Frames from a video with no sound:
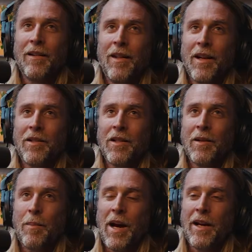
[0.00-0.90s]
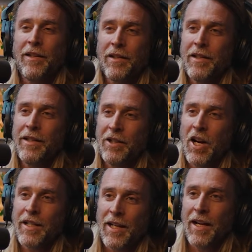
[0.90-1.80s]
that's just
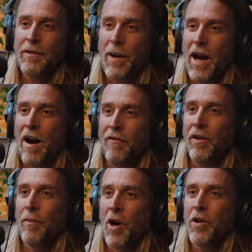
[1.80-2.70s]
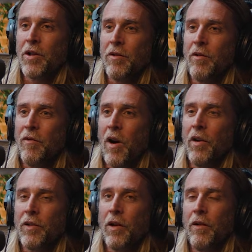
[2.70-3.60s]
as powerful emotion to
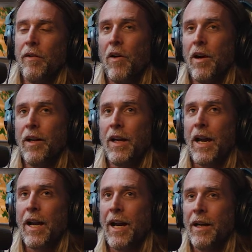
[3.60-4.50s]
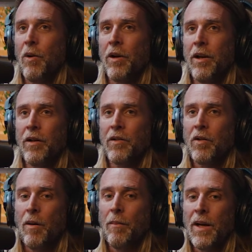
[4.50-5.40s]
evoke. So if I can get anybody to
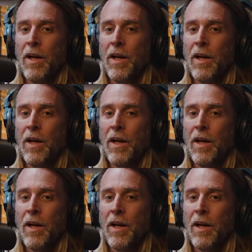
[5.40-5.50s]
stop